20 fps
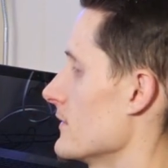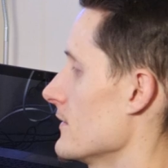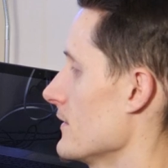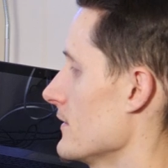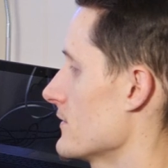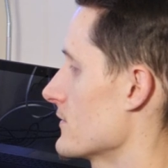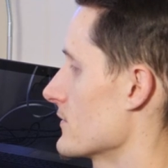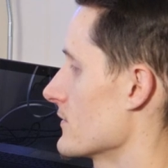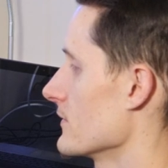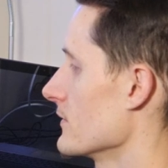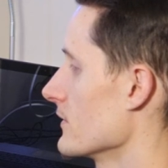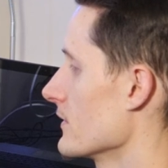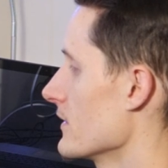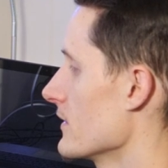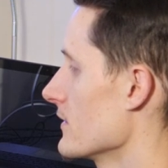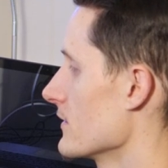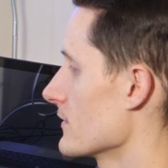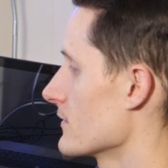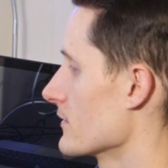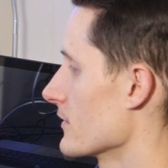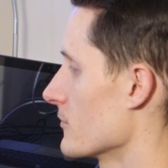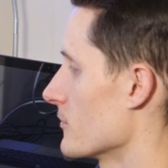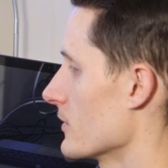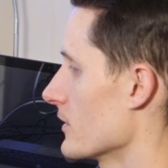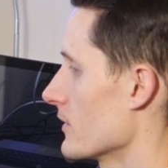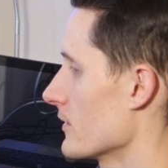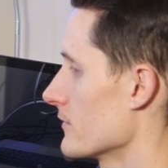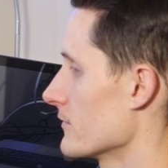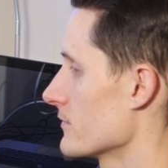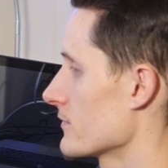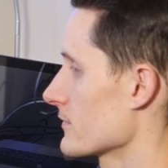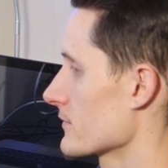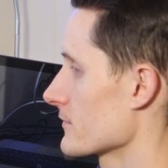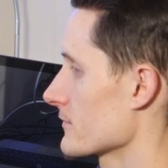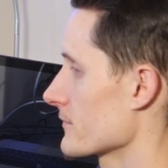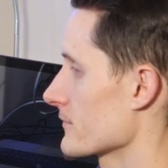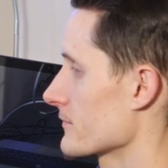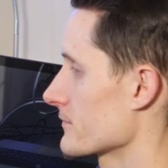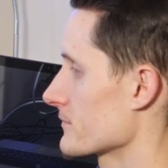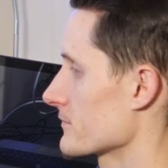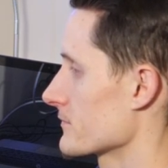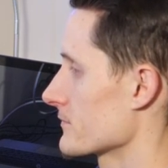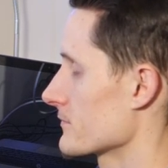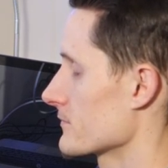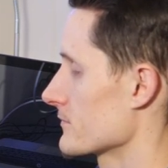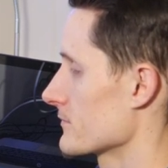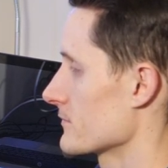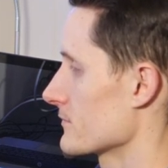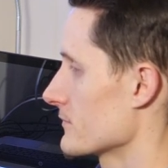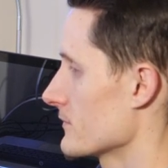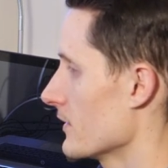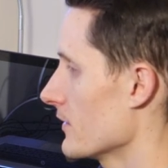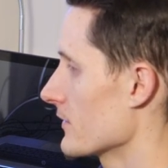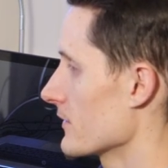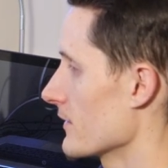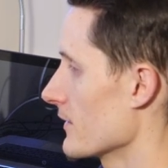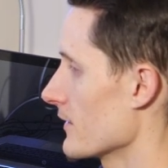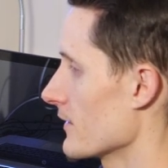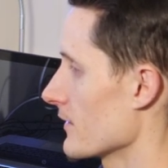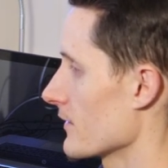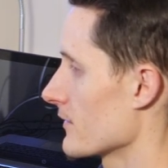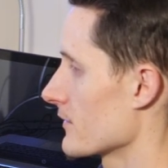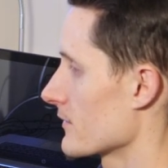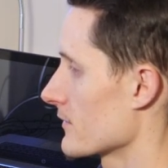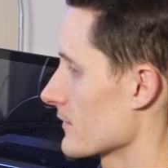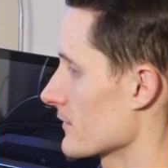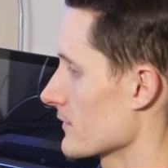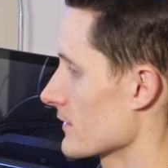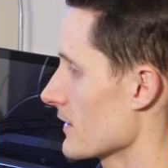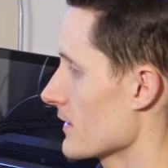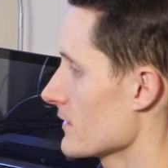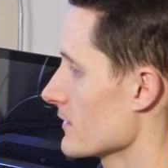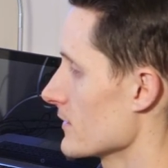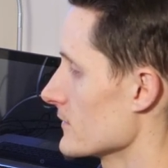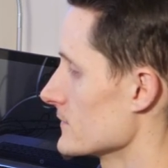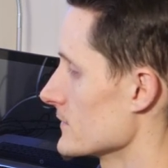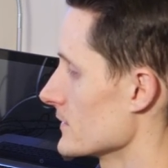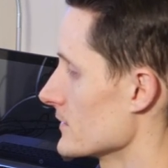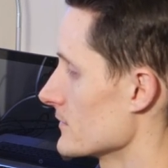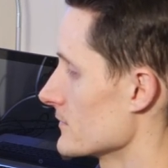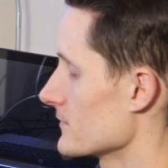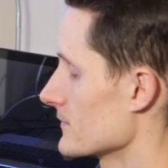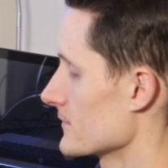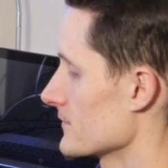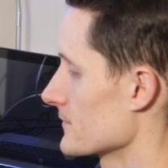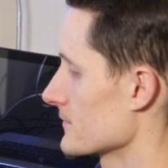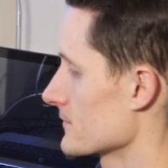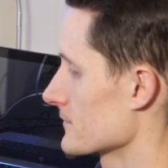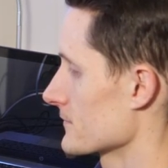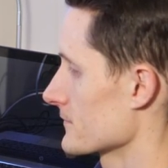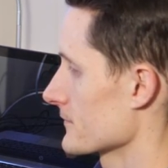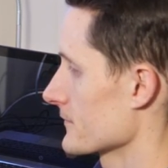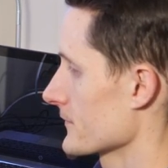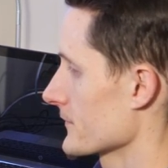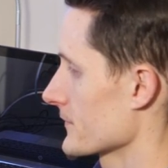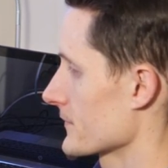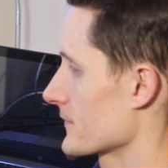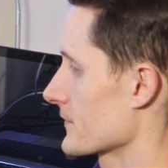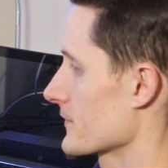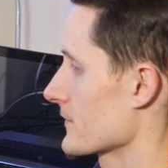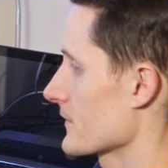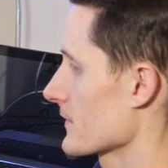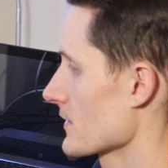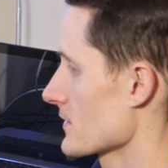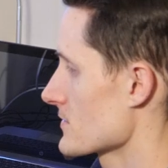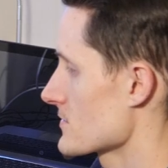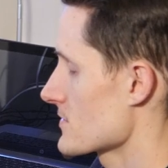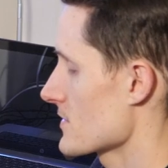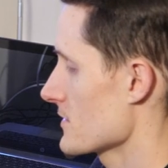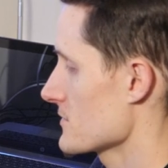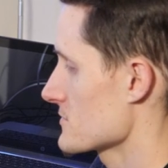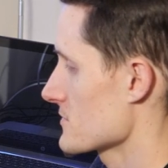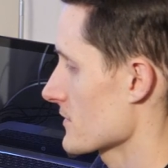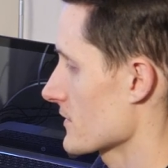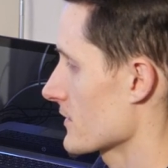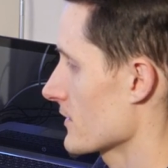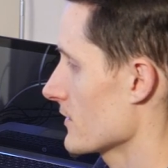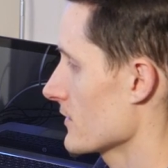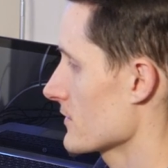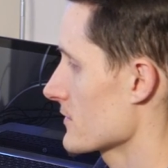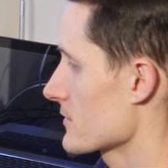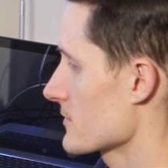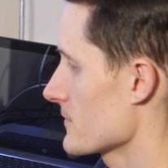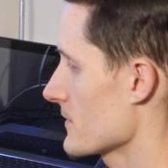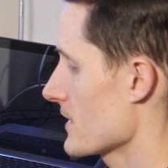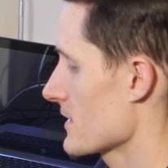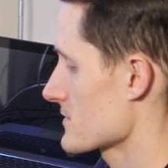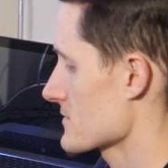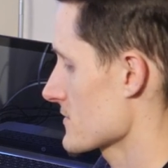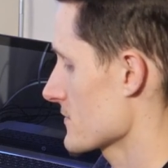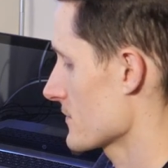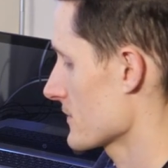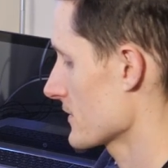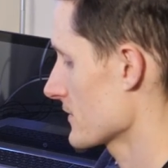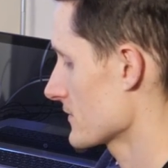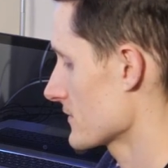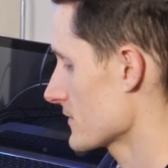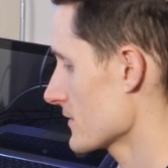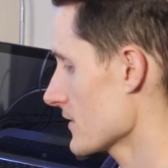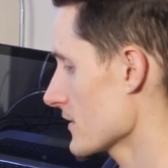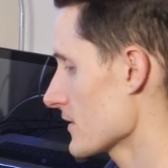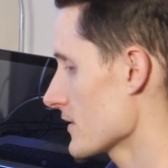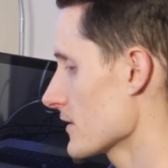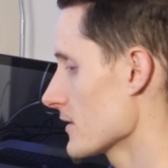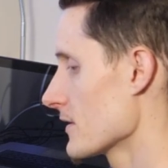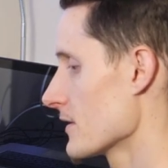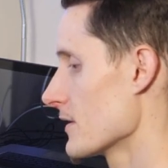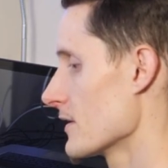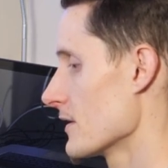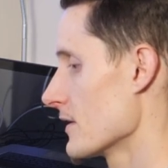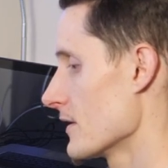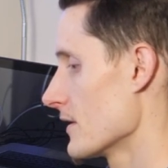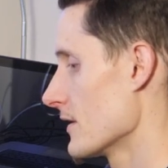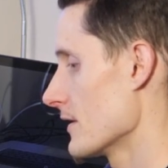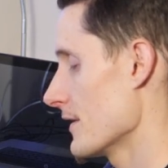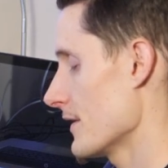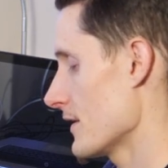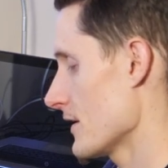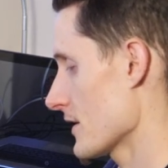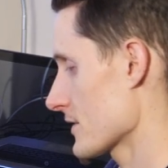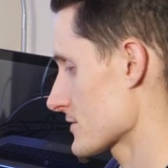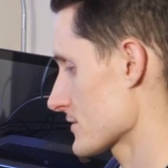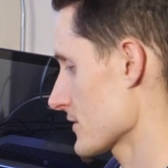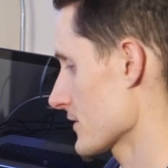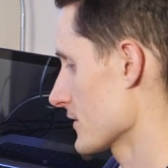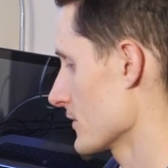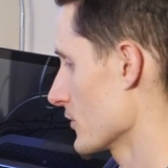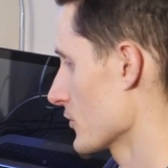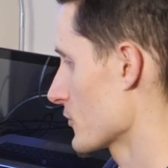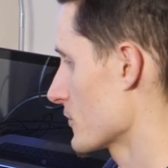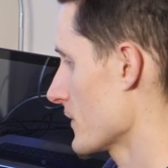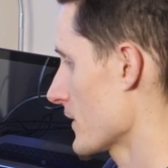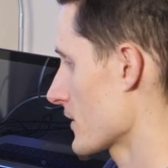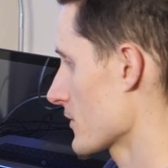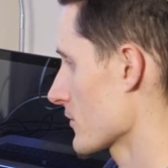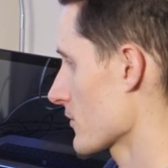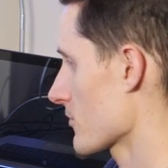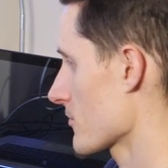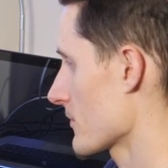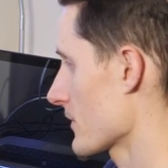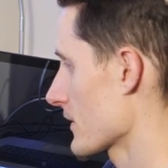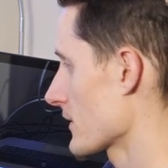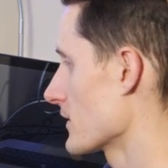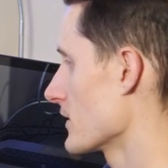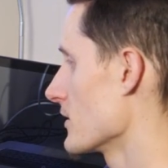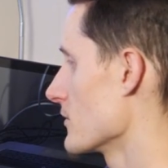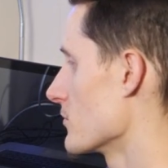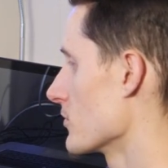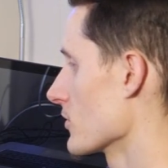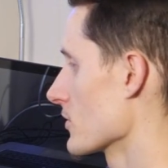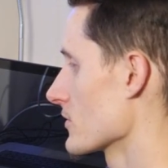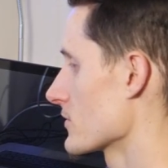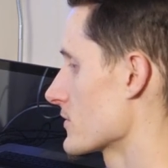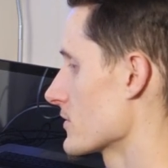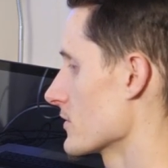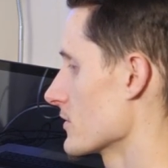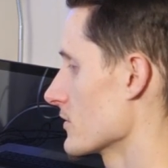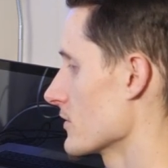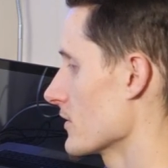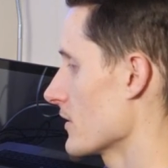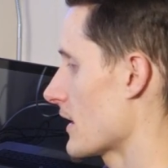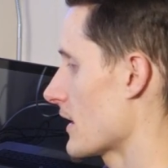it's leagues above. Oh yeah, I love it. Change the color to match the PC. It actually goes better with my keyboard too.